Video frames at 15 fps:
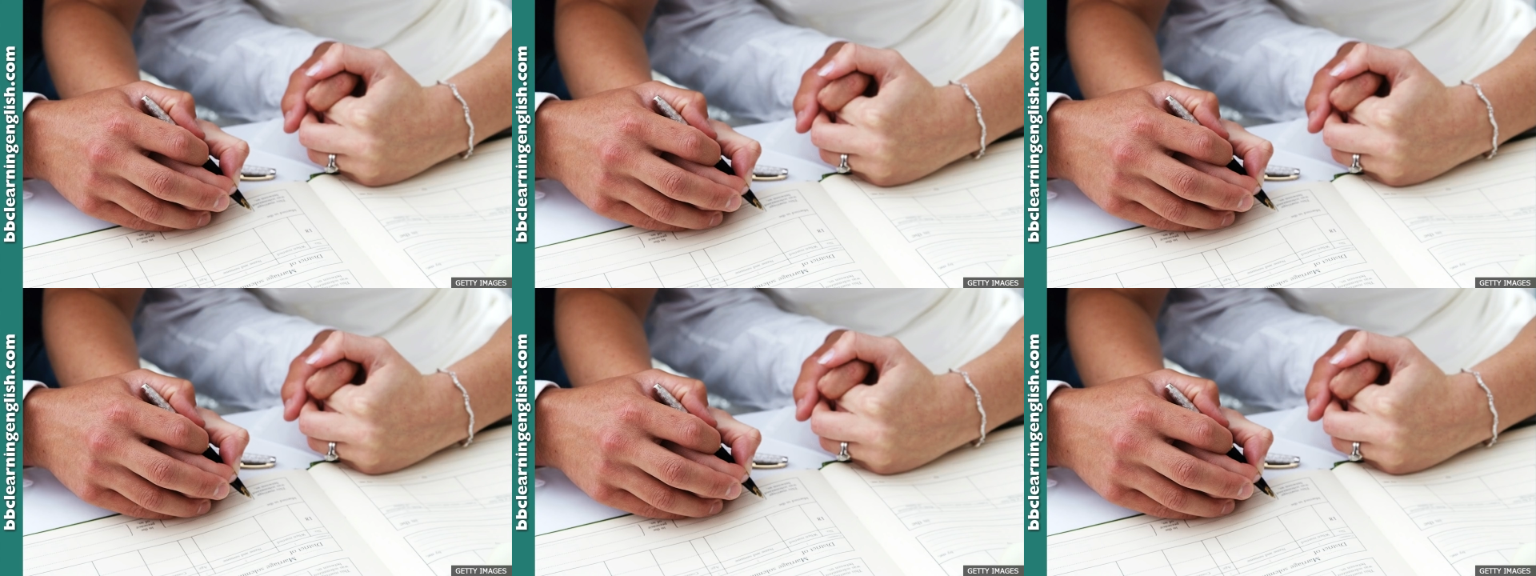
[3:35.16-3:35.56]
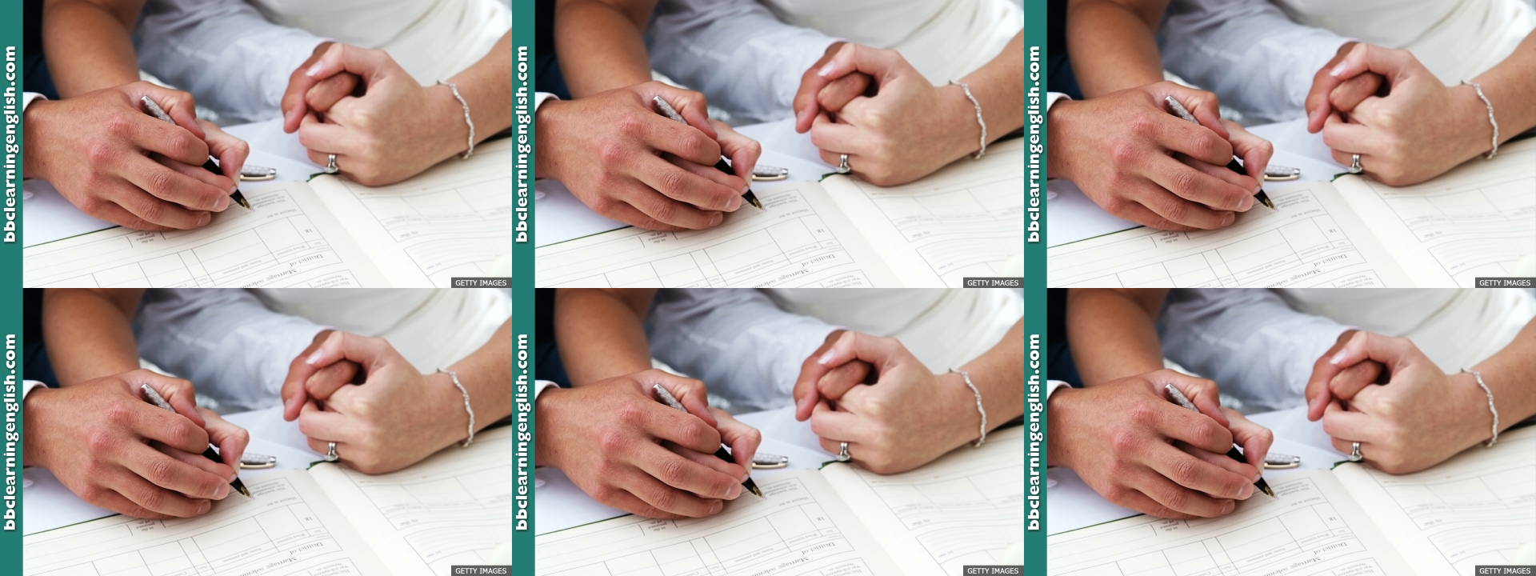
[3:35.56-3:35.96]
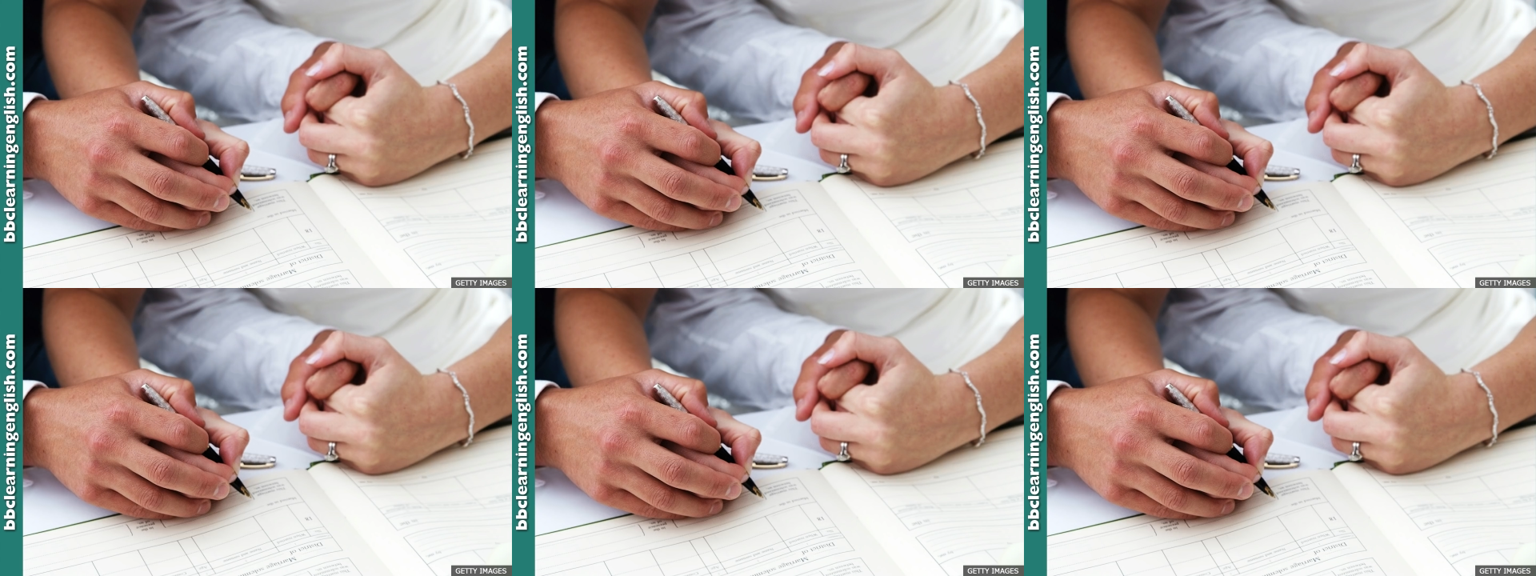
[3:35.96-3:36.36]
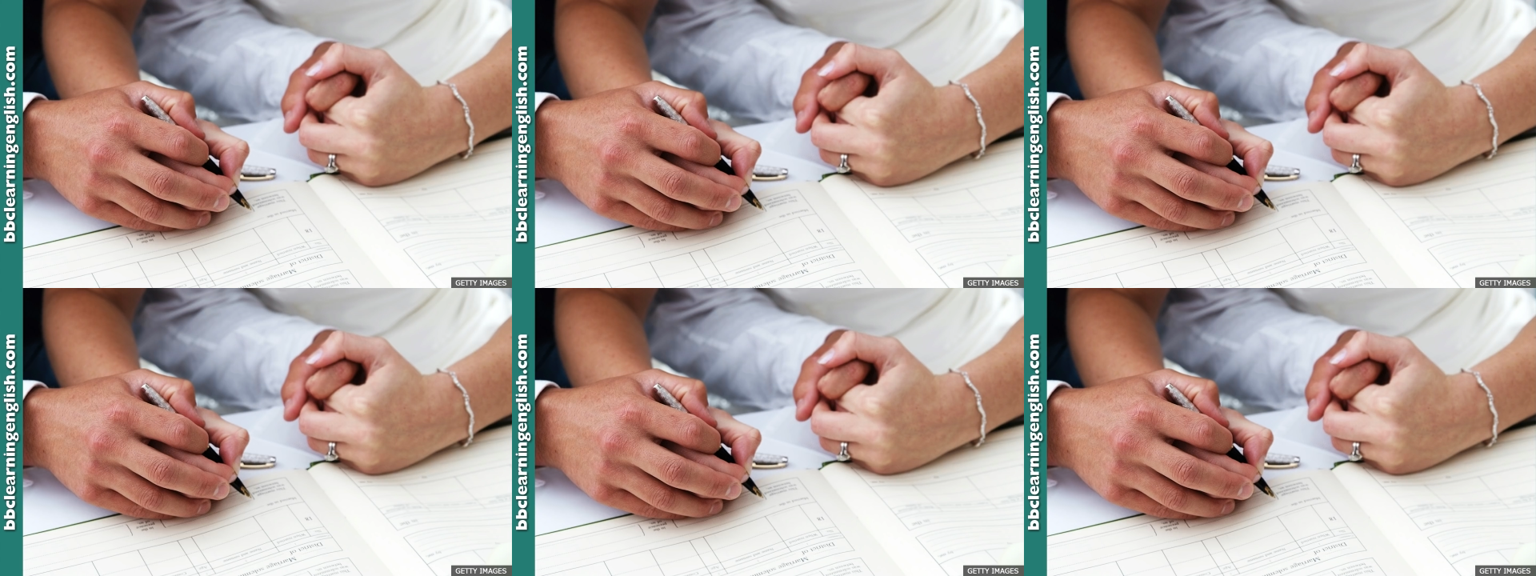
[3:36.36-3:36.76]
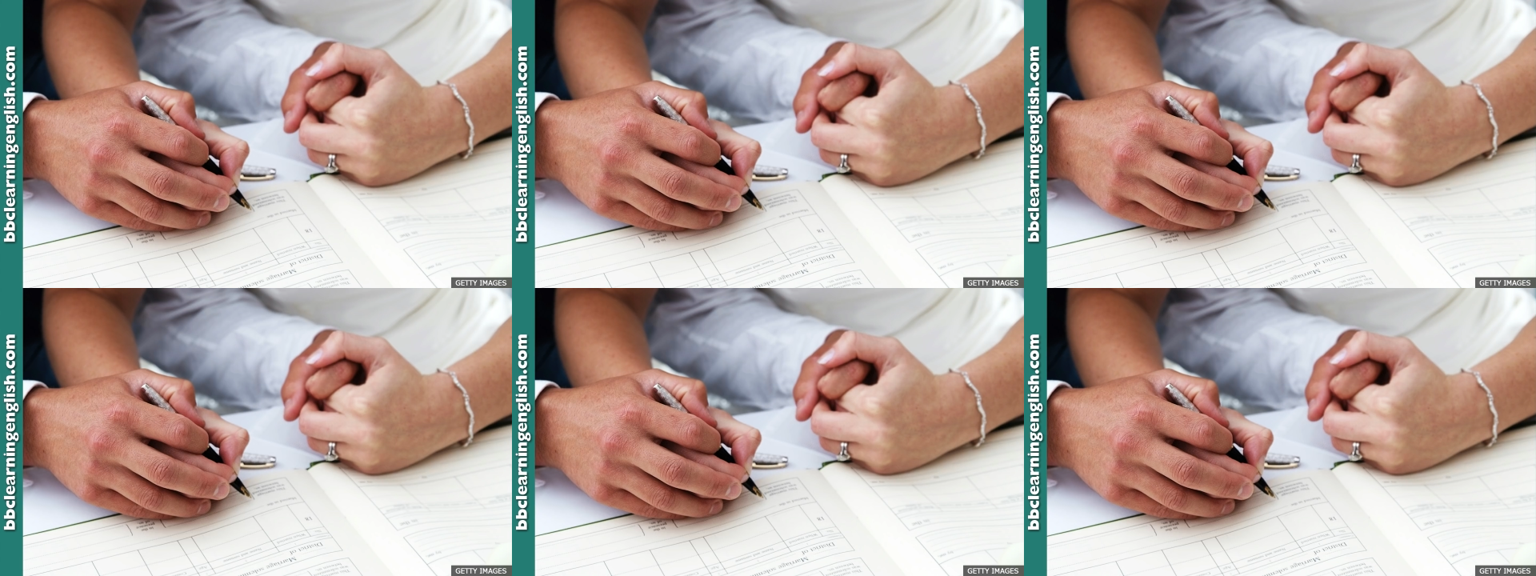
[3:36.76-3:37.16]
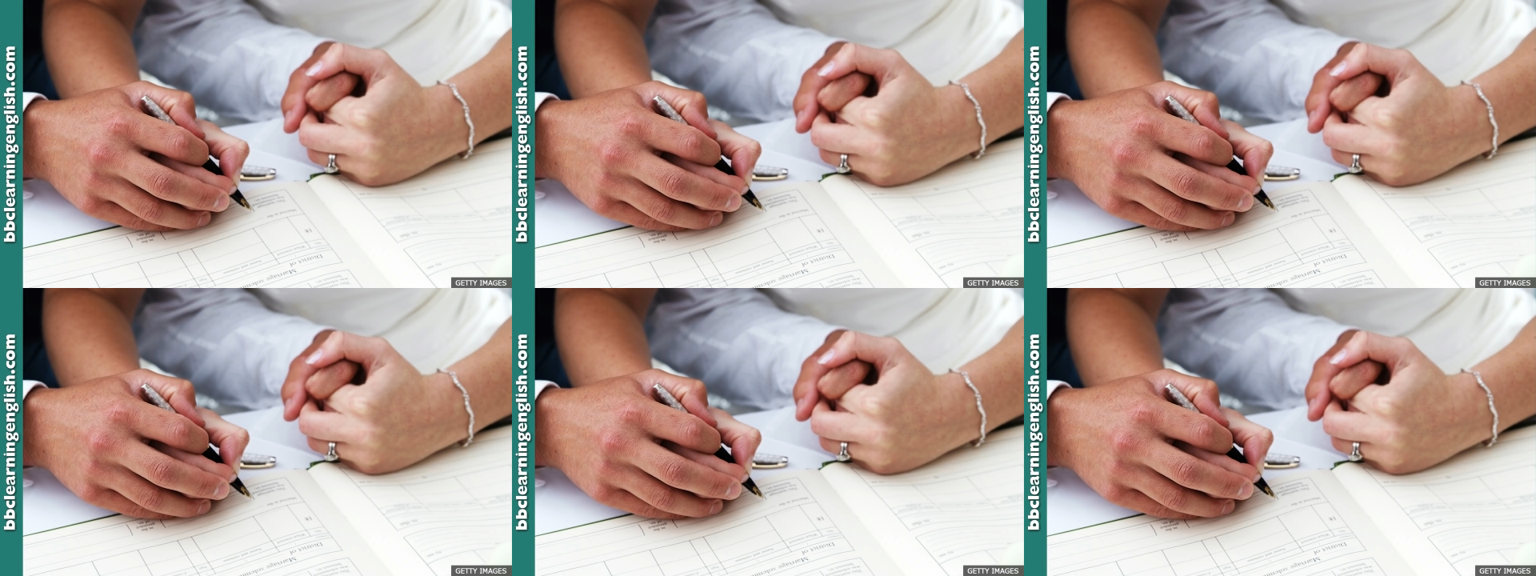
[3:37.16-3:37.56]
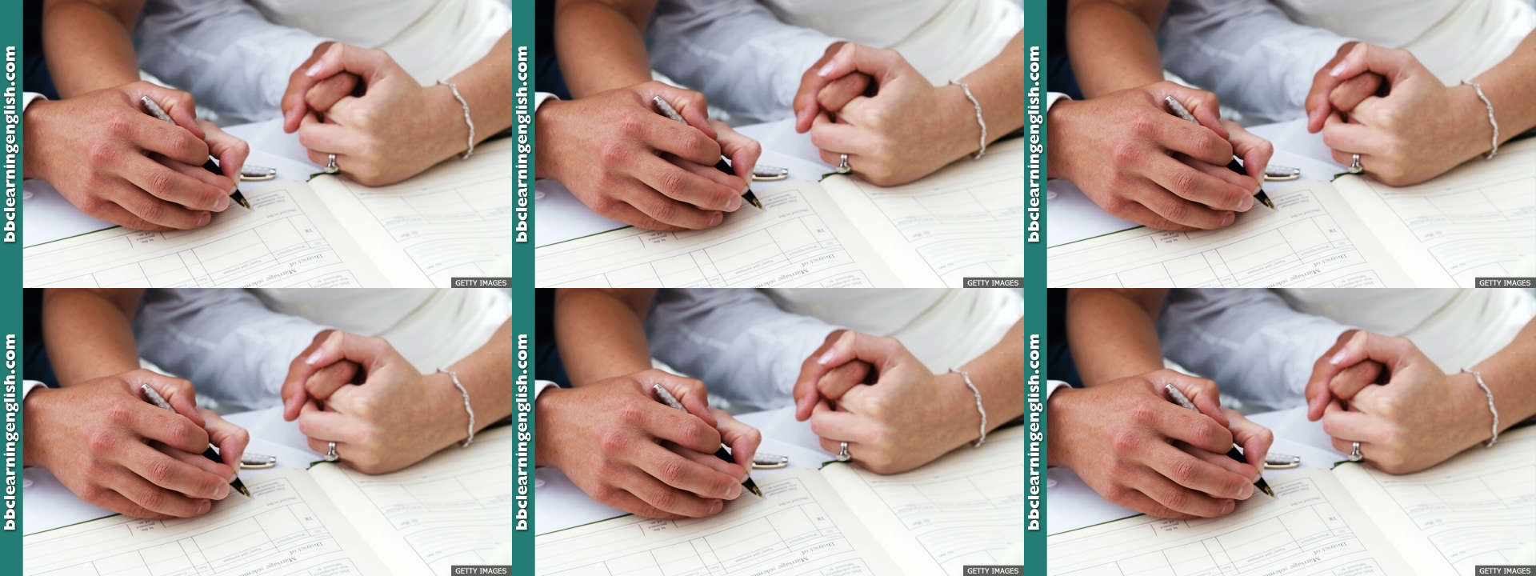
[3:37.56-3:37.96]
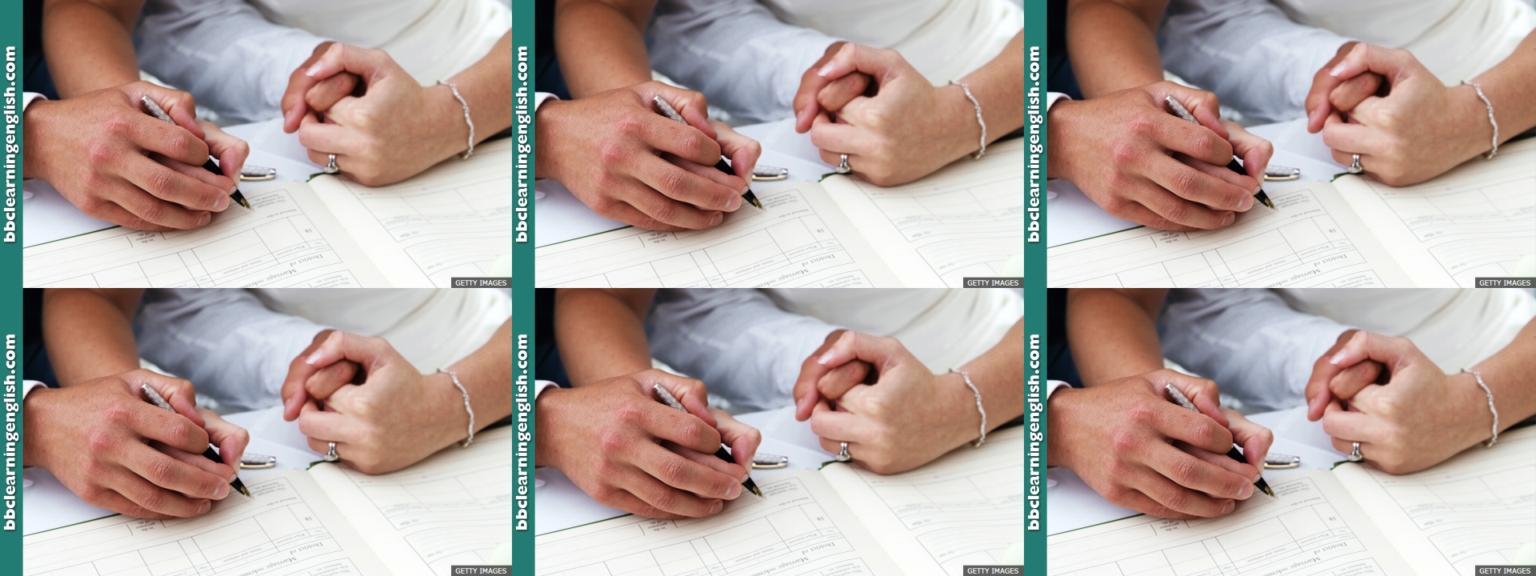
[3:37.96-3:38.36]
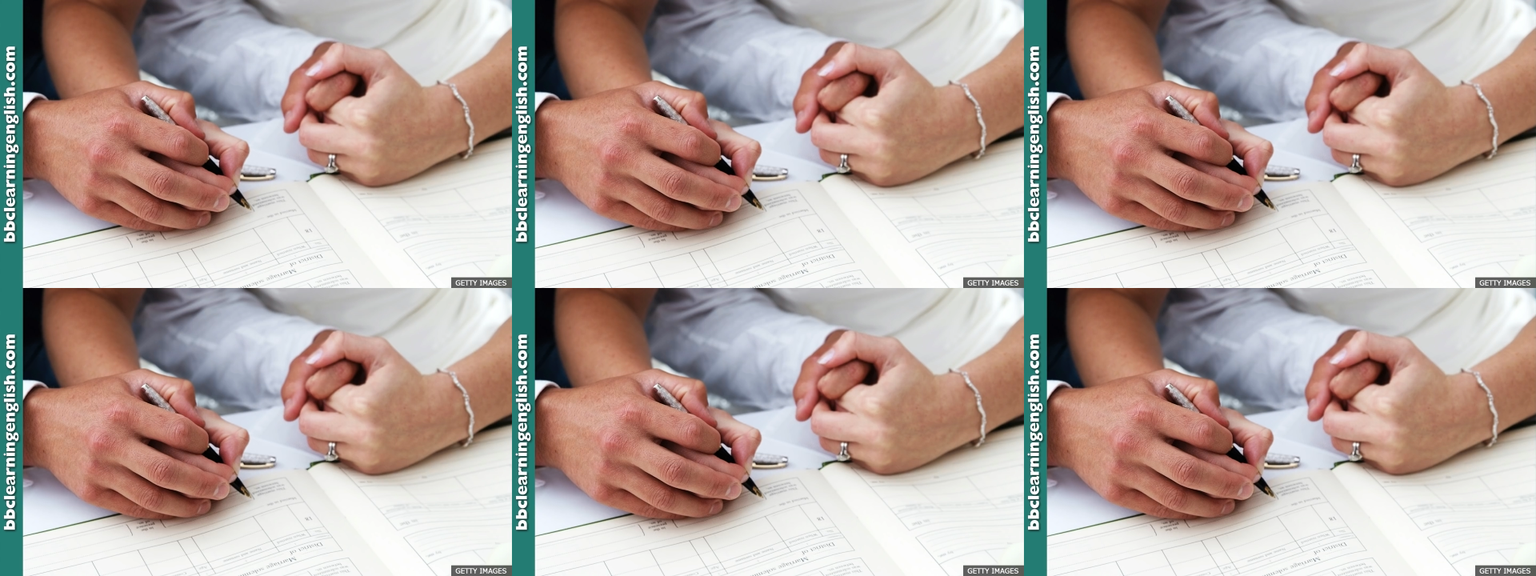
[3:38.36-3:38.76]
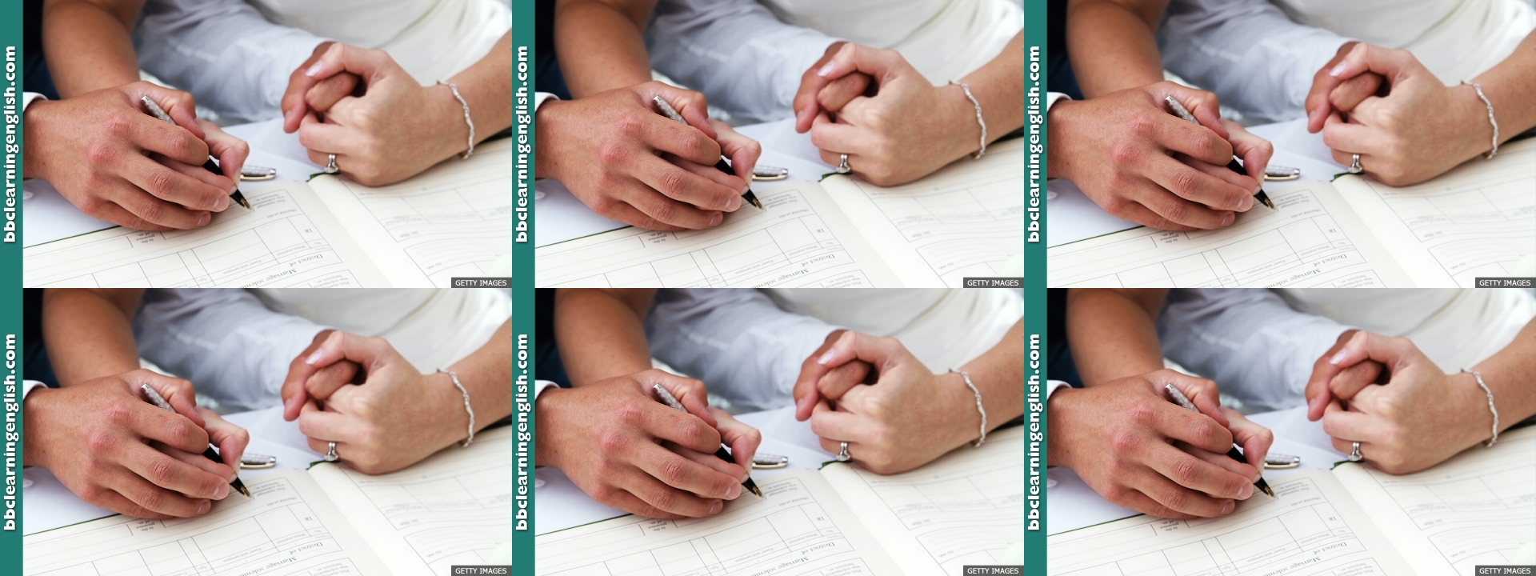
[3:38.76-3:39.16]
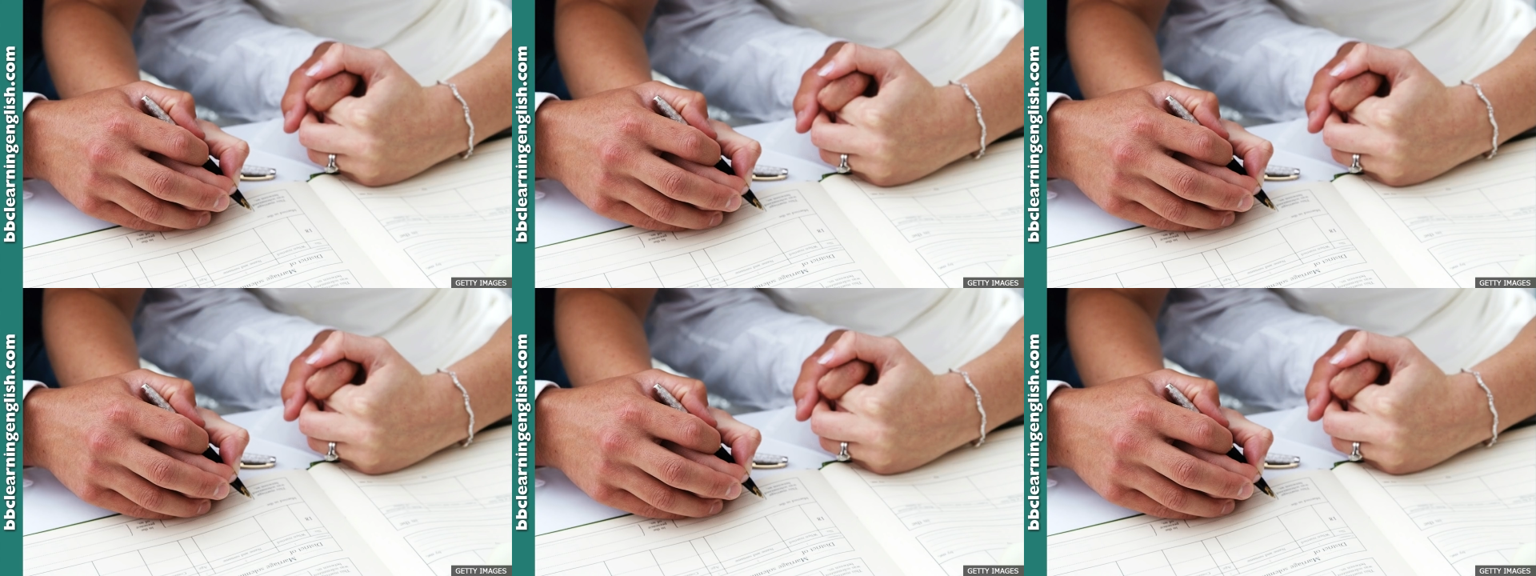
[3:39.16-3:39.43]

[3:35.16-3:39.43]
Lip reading: Nobody's mouth can be seen.